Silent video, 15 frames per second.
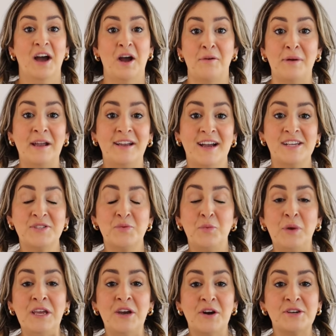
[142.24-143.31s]
Alright guys,
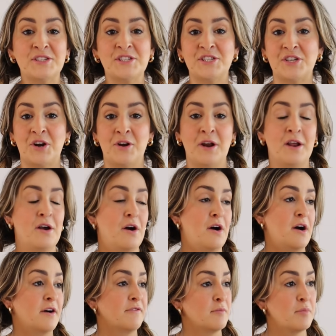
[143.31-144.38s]
we are starting
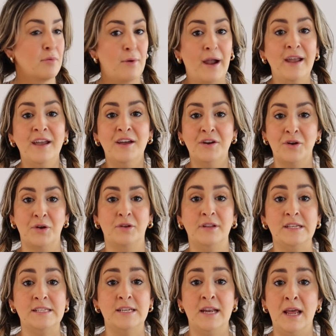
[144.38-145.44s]
off bright and
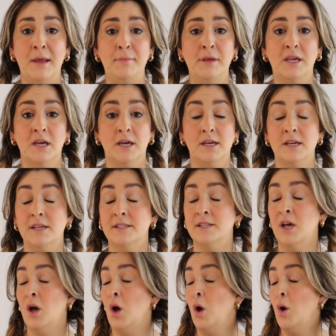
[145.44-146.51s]
early today
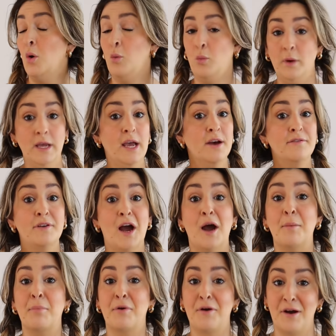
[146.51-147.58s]
because we have
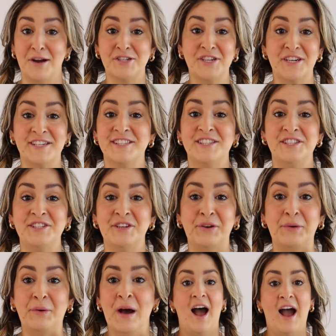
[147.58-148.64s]
got projects to
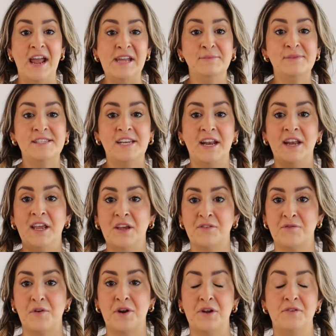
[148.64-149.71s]
do. I am standing
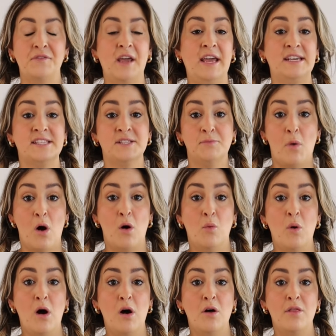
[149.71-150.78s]
in front of a small
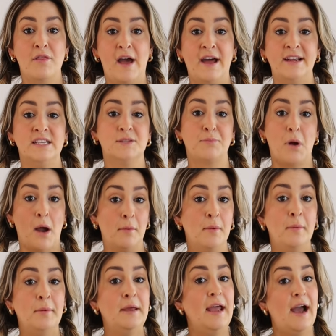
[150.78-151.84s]
wall that is
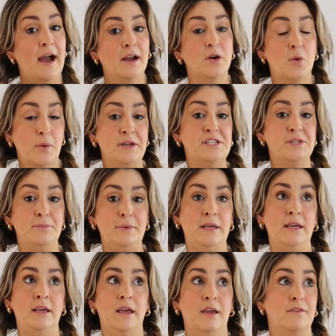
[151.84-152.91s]
probably going to
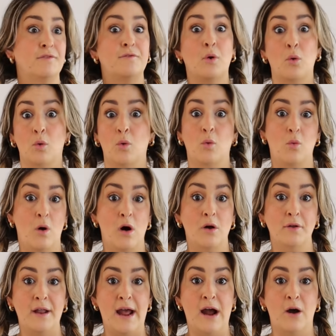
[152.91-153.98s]
be a focal
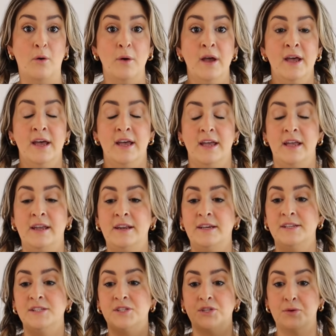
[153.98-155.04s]
wall now. It
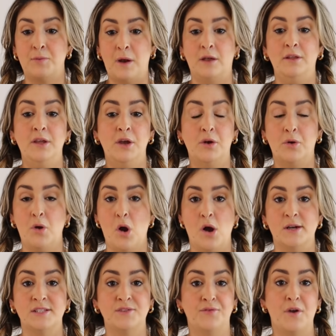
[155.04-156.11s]
is directly
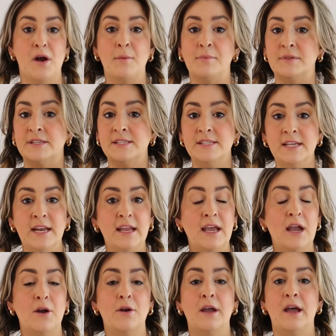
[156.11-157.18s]
across from the seating
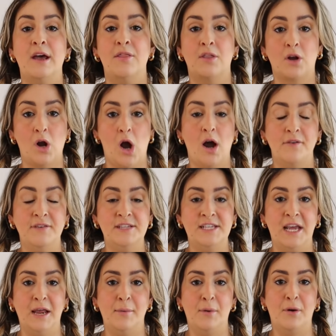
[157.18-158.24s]
area and the coffee
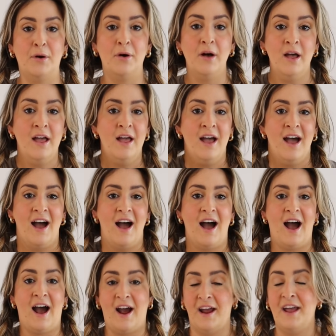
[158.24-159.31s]
table.
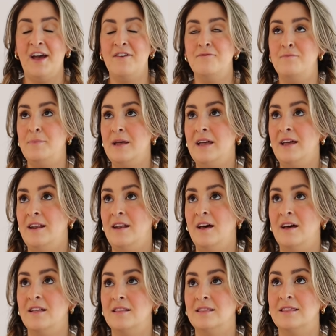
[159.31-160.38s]
I have been
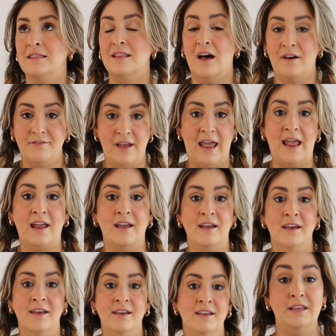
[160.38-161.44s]
loving
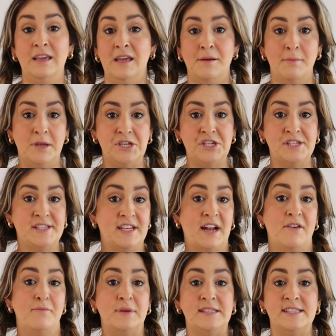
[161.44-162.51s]
the images that
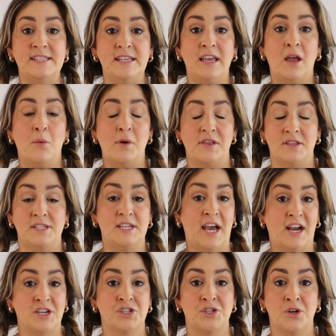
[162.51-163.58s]
I've been seeing with
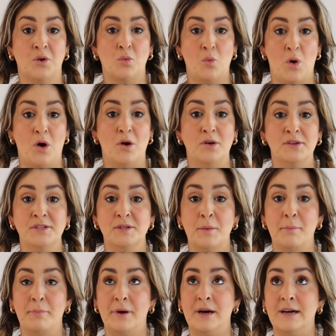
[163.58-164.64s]
textured walls,
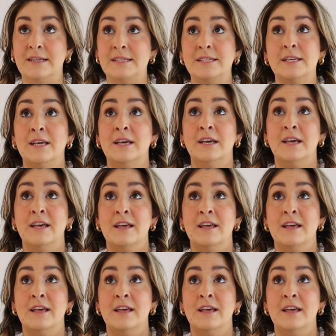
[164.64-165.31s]
but